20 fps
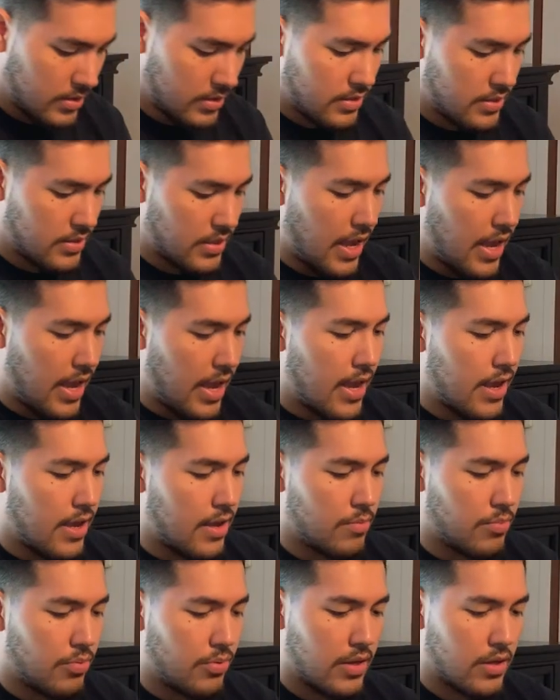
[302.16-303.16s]
is a
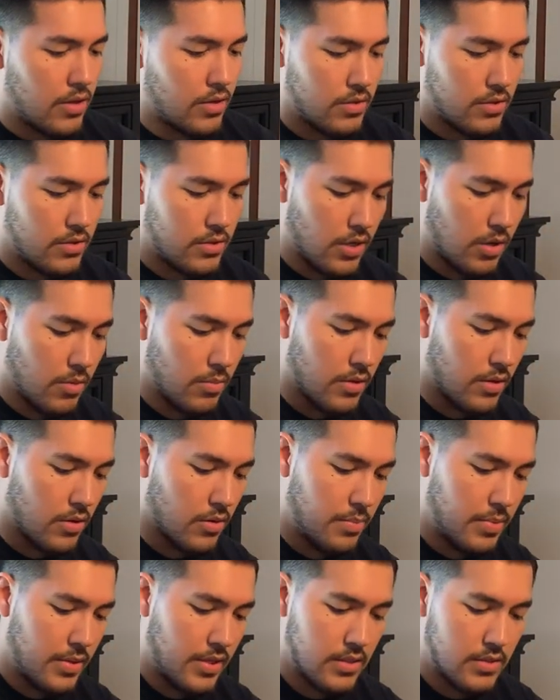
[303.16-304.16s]
pretty dope little
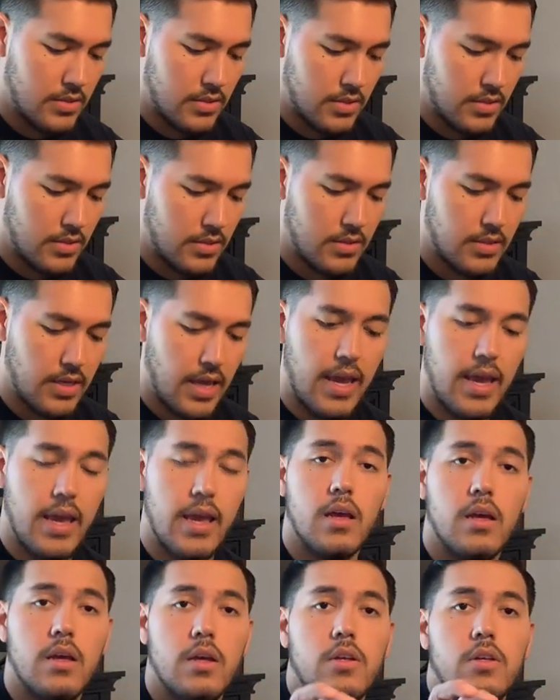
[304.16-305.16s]
piece. This
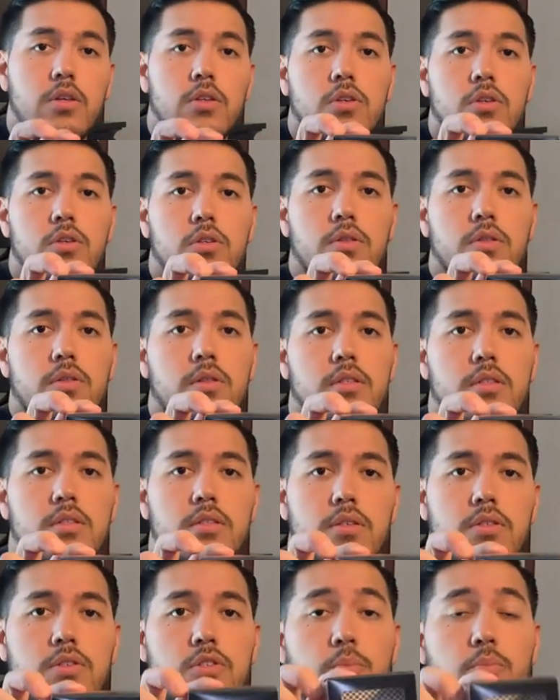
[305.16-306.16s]
is
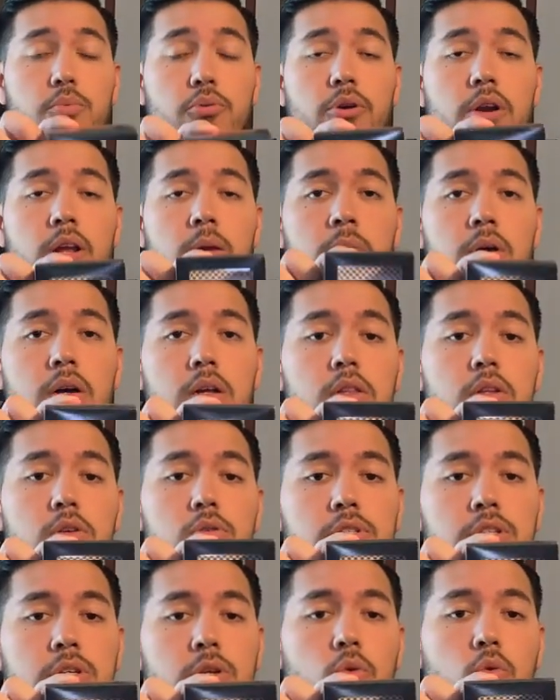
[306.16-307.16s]
the Supreme
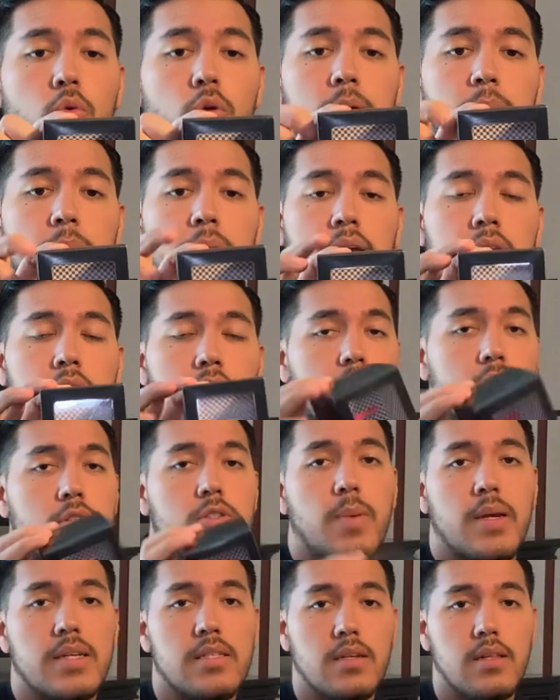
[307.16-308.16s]
Illusion coin bank. So
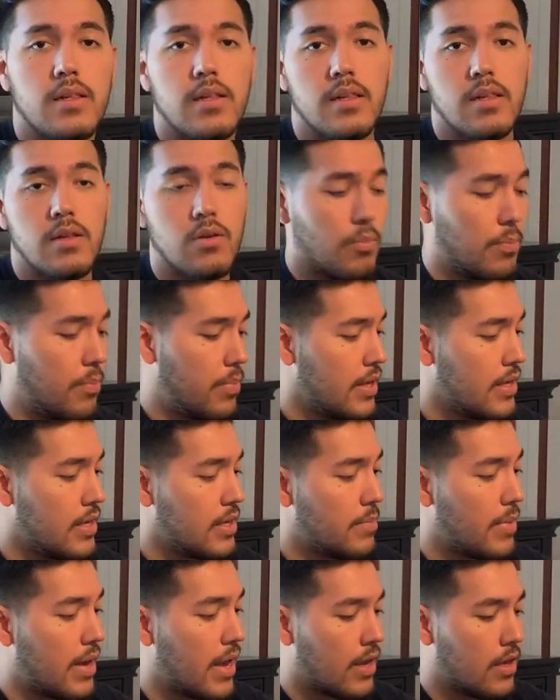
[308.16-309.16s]
it's basically a little
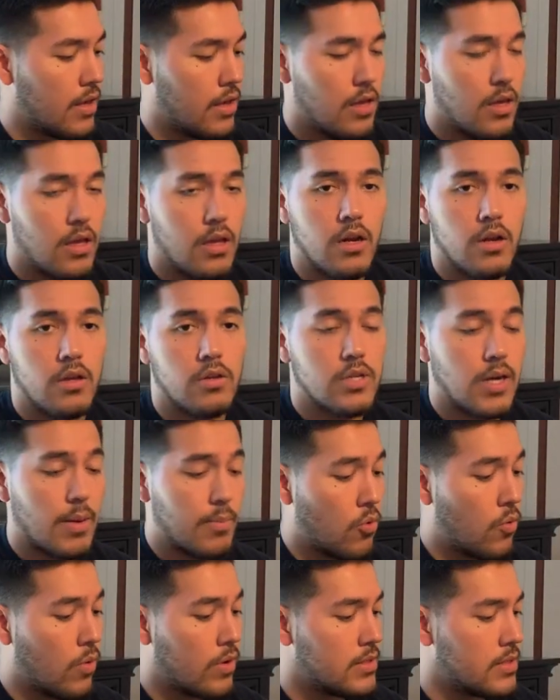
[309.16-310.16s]
piggy bank. You know, you
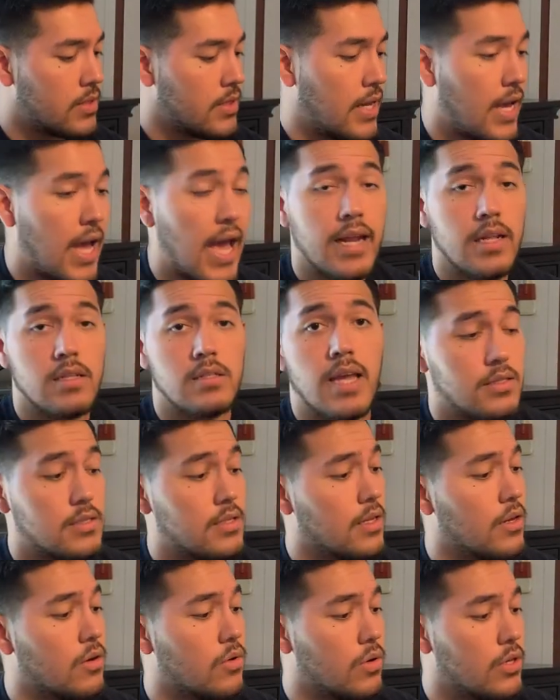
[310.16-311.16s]
drop coins in it and it's
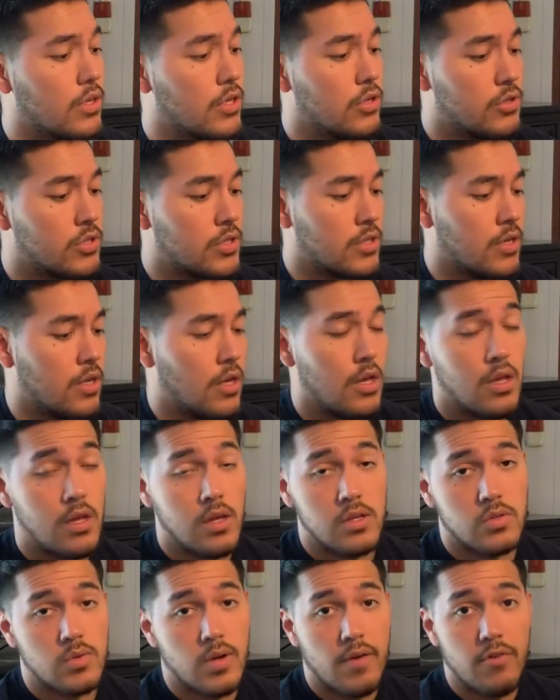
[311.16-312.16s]
a little illusion.
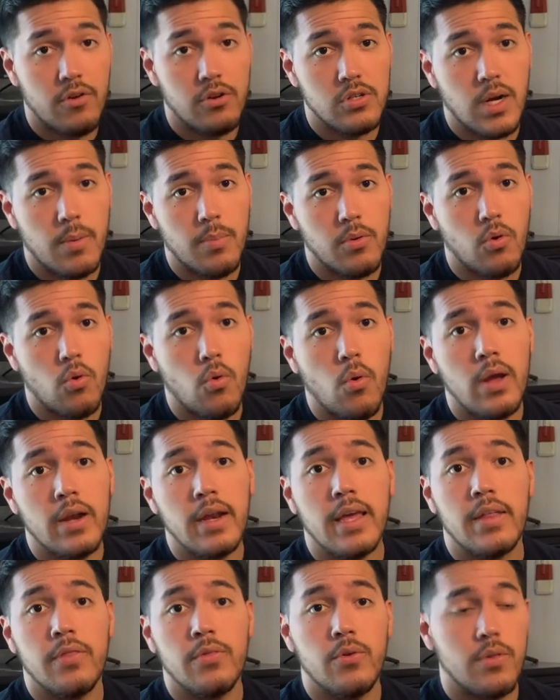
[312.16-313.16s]
So whenever you drop a
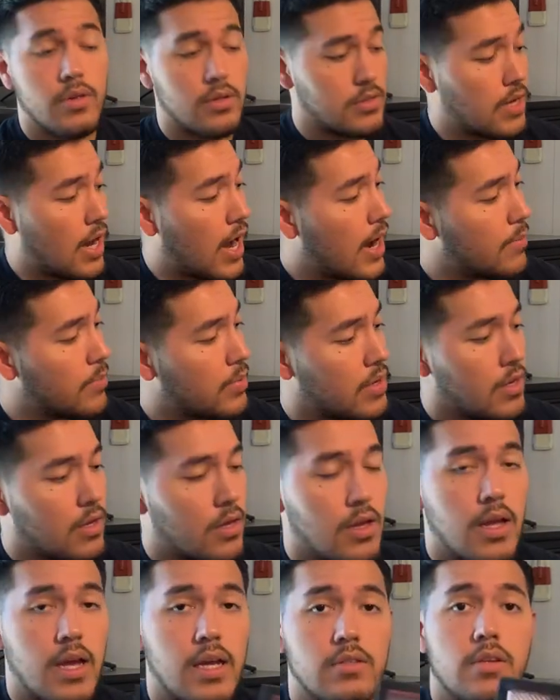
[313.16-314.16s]
coin in through the top,
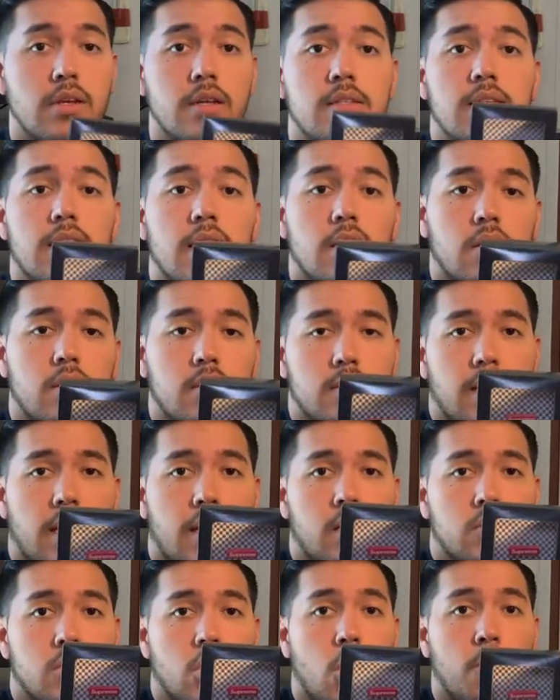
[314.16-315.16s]
as you can see, it looks like
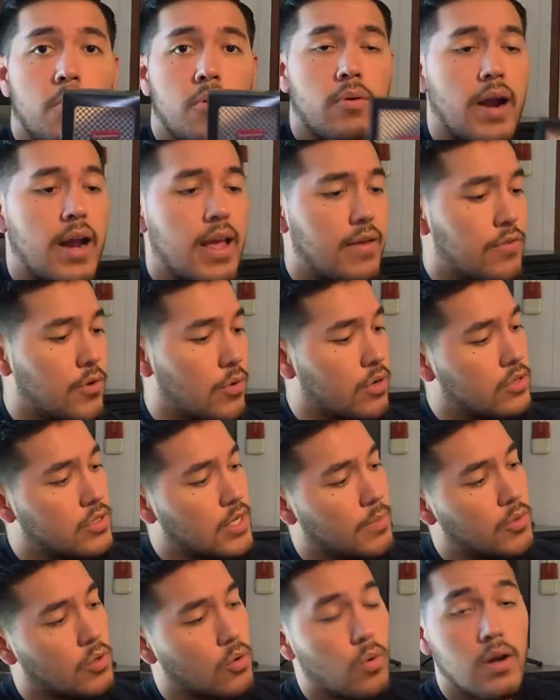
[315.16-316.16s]
it's open, right? If you were to
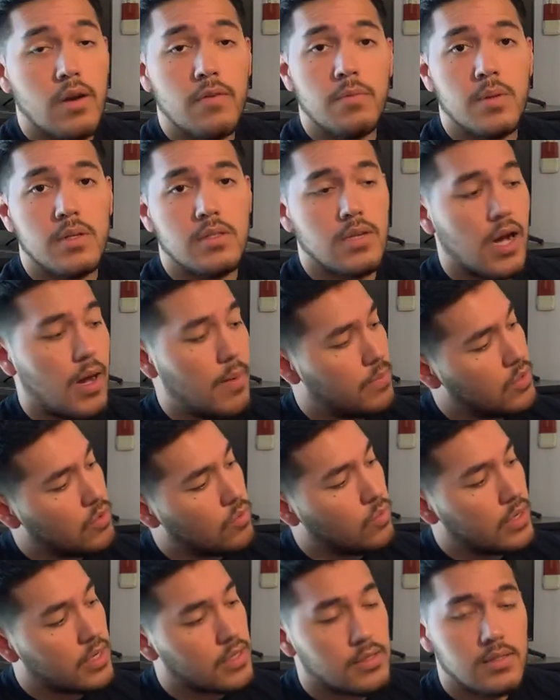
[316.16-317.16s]
drop the coin from the top, you
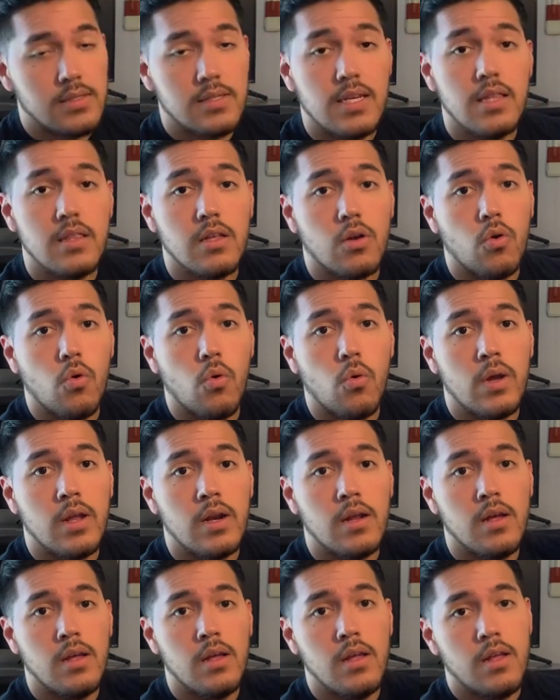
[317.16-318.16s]
wouldn't see the
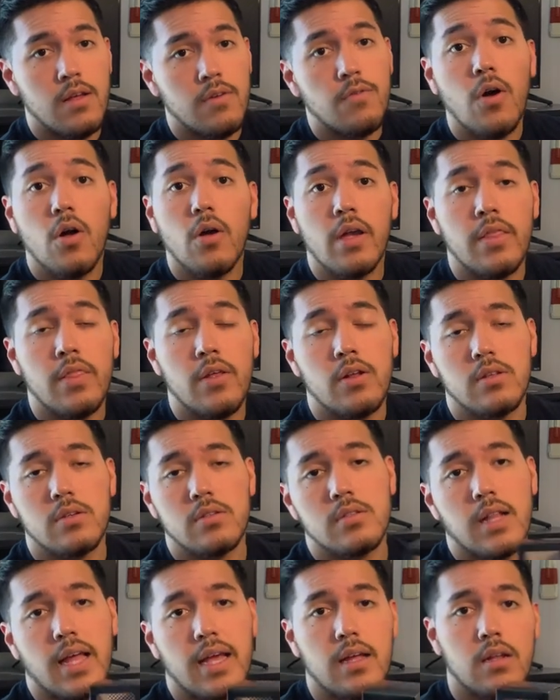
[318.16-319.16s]
coin fall in there.
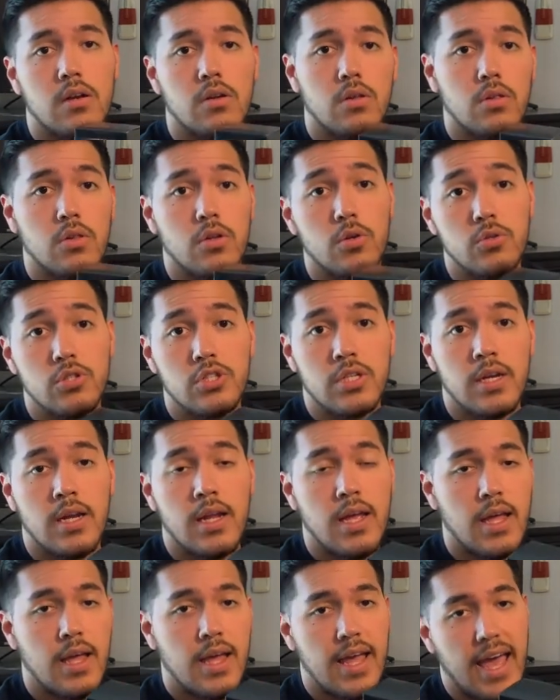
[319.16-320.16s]
There's like a little illusion
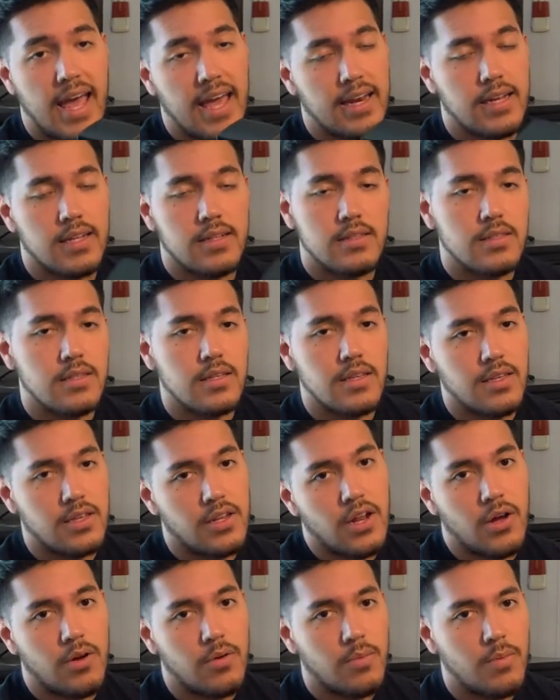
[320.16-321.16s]
and it's, you
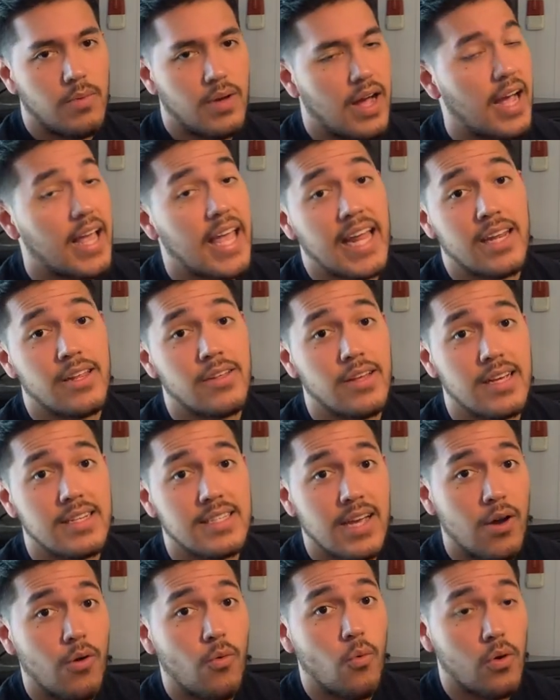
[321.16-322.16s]
know, I can't tell you
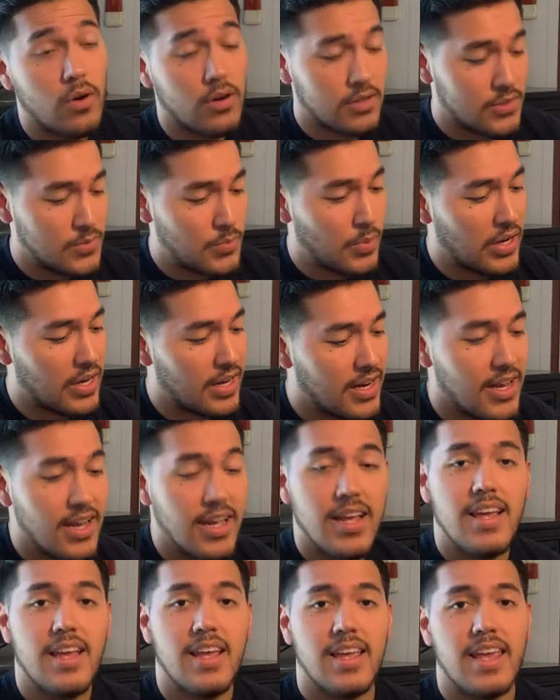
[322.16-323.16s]
guys how it works, but
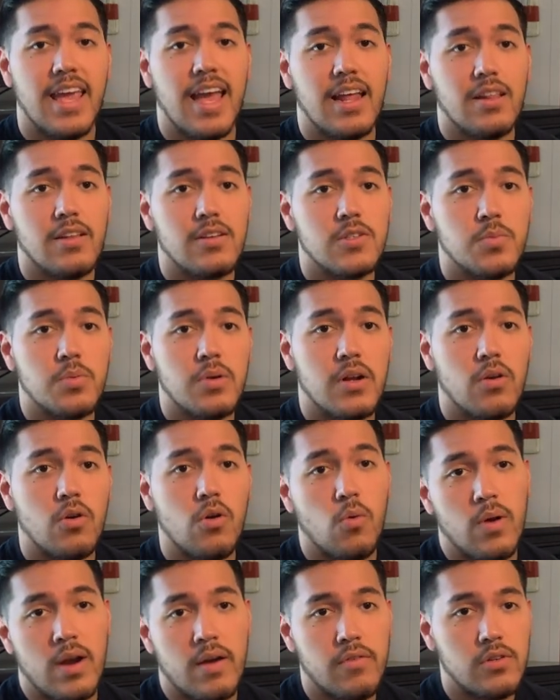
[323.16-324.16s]
yeah, it looks pretty
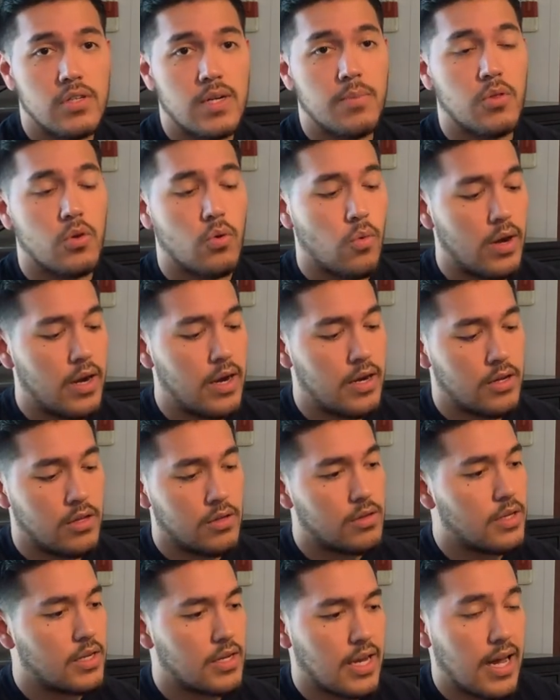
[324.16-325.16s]
cool whenever you drop the coin and
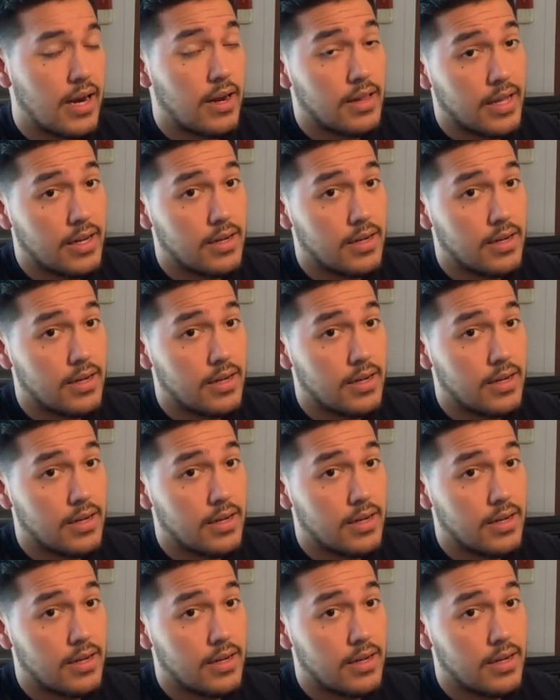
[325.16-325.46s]
you kind of